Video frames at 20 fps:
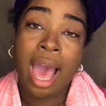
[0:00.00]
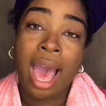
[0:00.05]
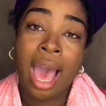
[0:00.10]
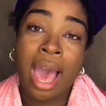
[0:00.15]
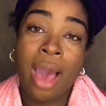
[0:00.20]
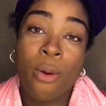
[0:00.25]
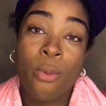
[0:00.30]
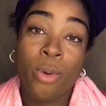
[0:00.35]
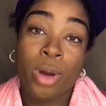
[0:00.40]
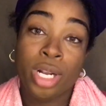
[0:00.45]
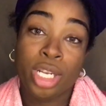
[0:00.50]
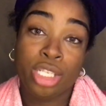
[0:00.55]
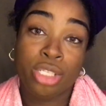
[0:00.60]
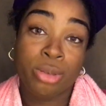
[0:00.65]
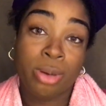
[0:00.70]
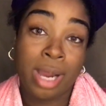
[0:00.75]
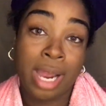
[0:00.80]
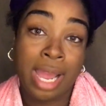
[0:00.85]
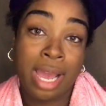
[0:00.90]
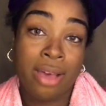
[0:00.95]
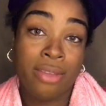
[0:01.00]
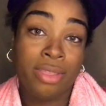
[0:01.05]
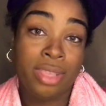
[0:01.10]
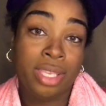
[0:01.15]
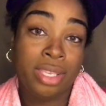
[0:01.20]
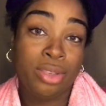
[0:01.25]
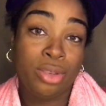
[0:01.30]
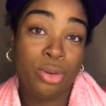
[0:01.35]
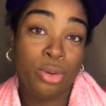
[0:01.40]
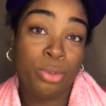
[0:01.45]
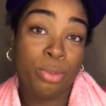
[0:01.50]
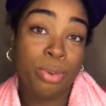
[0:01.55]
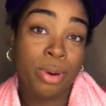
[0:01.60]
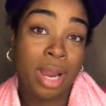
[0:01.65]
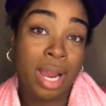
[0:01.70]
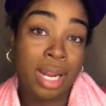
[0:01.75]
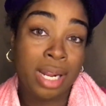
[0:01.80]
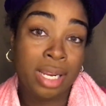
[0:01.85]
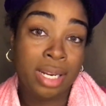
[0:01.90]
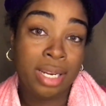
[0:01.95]
I want to try out this new
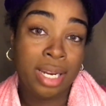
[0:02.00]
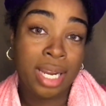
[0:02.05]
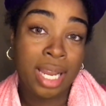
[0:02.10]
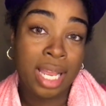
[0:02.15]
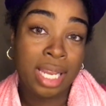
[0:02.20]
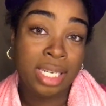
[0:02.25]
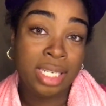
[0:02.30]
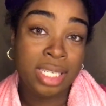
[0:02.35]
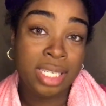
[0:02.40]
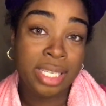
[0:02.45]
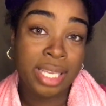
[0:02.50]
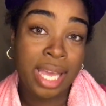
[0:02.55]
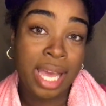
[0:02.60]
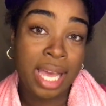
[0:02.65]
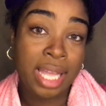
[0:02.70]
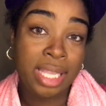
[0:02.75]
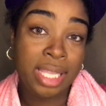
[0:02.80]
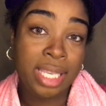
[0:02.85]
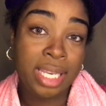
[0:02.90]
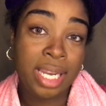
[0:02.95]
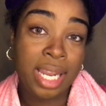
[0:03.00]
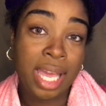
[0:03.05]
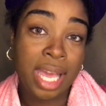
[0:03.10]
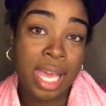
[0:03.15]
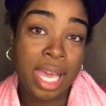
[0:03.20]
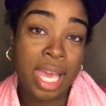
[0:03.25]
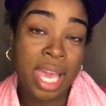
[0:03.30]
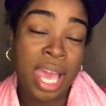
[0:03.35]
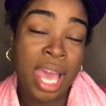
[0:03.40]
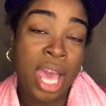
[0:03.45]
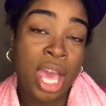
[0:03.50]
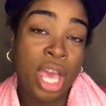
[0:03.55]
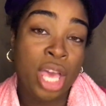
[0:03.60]
product that I just got today.